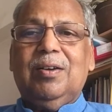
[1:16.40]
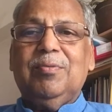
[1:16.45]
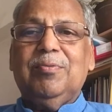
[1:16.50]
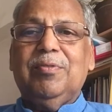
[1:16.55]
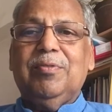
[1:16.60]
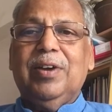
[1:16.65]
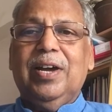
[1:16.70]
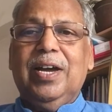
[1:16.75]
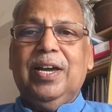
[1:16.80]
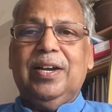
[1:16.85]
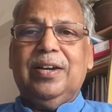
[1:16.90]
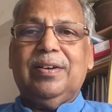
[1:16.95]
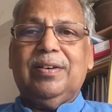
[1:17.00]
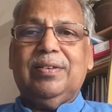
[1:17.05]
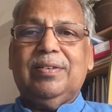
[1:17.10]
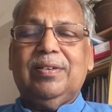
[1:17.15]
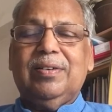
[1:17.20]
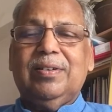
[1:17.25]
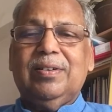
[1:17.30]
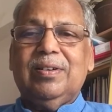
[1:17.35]
where
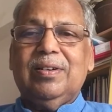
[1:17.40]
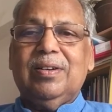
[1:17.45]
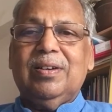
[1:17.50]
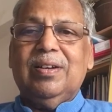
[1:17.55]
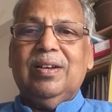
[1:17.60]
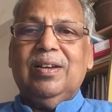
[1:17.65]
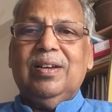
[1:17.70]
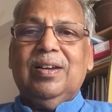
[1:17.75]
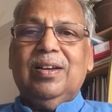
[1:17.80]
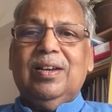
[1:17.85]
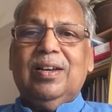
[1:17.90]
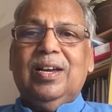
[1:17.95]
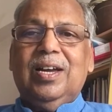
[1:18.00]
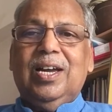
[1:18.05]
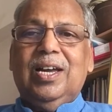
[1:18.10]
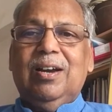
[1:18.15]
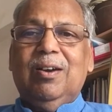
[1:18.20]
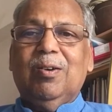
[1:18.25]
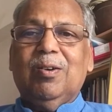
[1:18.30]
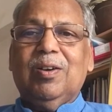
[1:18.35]
a
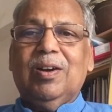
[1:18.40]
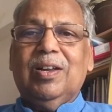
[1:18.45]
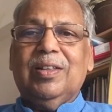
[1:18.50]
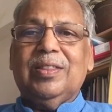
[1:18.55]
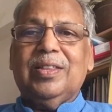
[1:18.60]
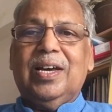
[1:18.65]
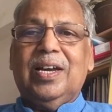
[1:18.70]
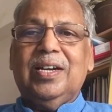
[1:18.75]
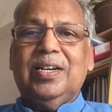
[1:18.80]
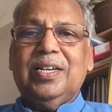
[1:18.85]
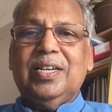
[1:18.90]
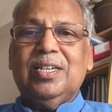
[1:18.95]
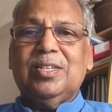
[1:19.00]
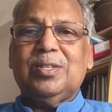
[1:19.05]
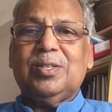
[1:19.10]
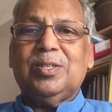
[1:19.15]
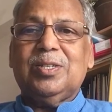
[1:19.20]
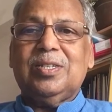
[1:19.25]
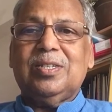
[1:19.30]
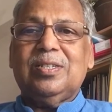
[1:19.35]
local
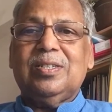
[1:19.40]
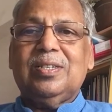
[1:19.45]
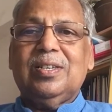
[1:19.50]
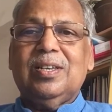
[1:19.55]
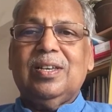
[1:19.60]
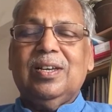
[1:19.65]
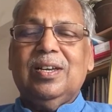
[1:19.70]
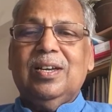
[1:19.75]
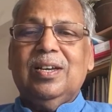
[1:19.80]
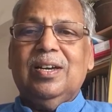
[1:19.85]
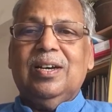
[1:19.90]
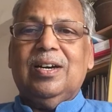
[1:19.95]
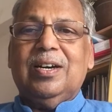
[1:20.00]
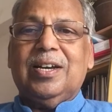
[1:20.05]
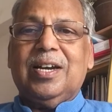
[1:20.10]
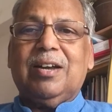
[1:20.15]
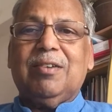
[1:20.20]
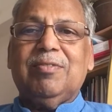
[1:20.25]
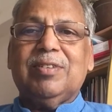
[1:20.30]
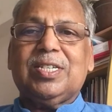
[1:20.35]
authorities
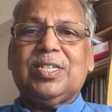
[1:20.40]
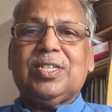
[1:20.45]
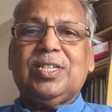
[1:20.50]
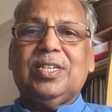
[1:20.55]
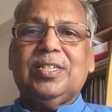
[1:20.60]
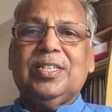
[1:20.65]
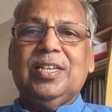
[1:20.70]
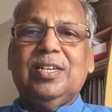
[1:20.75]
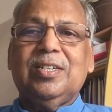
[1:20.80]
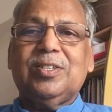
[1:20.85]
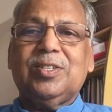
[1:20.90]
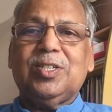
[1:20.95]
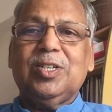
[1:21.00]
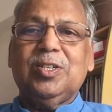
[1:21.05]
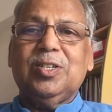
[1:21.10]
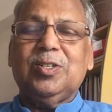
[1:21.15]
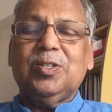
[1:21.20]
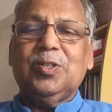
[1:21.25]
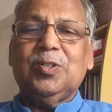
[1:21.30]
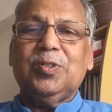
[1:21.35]
requested the
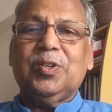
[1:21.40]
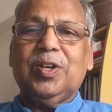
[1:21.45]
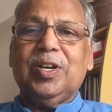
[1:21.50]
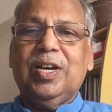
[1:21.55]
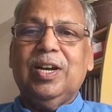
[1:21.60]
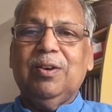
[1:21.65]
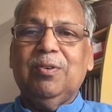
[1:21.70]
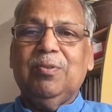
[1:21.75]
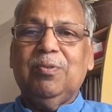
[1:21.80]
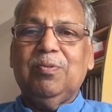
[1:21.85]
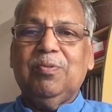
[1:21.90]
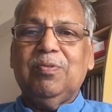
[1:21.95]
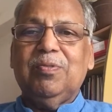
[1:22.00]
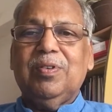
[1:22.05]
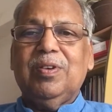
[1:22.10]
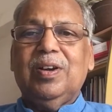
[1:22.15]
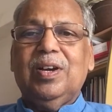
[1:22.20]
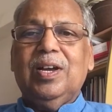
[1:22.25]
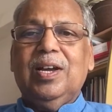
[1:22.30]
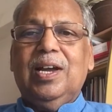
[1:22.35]
institute to give
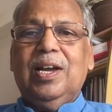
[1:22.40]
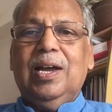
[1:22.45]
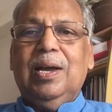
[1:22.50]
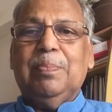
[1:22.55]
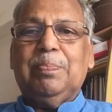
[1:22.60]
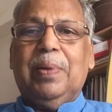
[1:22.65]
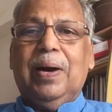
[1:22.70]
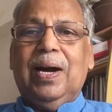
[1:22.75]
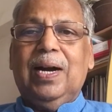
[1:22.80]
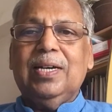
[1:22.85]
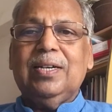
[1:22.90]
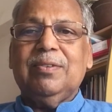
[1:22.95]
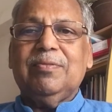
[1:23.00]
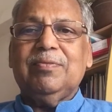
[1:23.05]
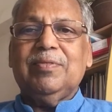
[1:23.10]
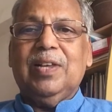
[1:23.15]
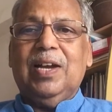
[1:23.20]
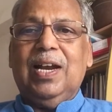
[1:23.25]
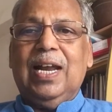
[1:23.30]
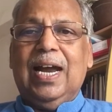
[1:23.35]
a part of
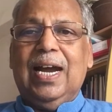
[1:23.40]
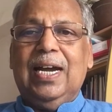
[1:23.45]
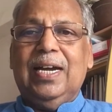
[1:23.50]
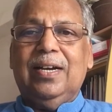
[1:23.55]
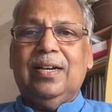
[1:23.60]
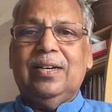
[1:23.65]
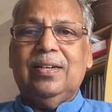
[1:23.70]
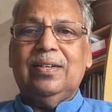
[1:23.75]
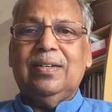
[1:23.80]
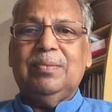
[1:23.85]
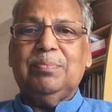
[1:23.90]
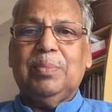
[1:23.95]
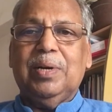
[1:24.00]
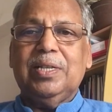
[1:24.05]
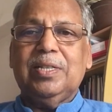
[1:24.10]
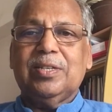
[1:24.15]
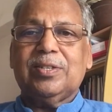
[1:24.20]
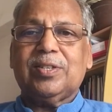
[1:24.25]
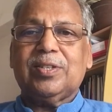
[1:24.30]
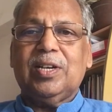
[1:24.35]
the land by
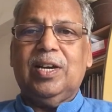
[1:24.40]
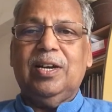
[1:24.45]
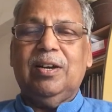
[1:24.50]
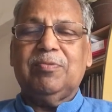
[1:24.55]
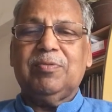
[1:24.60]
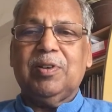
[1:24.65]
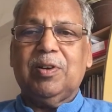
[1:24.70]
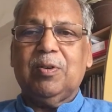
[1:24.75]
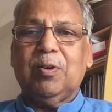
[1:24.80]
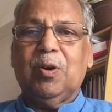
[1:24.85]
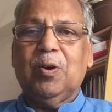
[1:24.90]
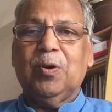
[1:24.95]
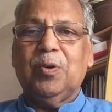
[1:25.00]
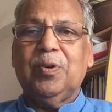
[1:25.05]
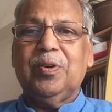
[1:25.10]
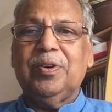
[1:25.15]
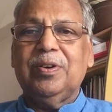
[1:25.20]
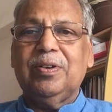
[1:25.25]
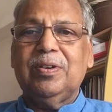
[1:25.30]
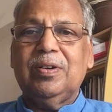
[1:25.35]
the side of a road,
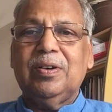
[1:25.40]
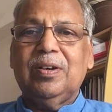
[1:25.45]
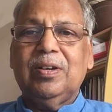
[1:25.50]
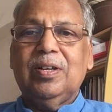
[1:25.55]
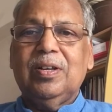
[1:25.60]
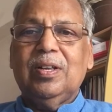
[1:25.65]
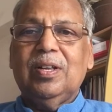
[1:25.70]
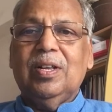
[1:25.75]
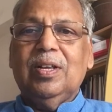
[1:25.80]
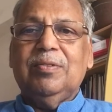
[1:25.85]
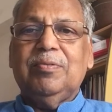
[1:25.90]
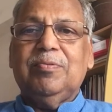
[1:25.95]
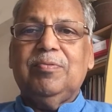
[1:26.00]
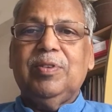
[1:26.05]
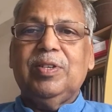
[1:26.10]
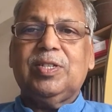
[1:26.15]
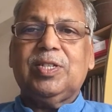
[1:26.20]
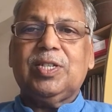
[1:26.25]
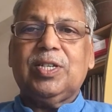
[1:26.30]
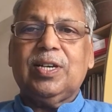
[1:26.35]

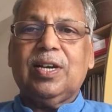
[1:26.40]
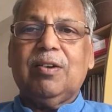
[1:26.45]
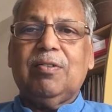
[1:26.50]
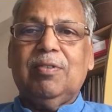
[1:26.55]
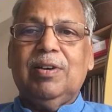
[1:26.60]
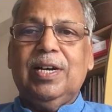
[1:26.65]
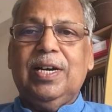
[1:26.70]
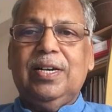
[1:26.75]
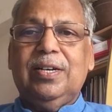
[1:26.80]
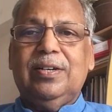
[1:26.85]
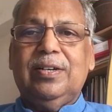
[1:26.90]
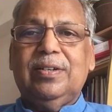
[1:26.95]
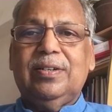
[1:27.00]
which required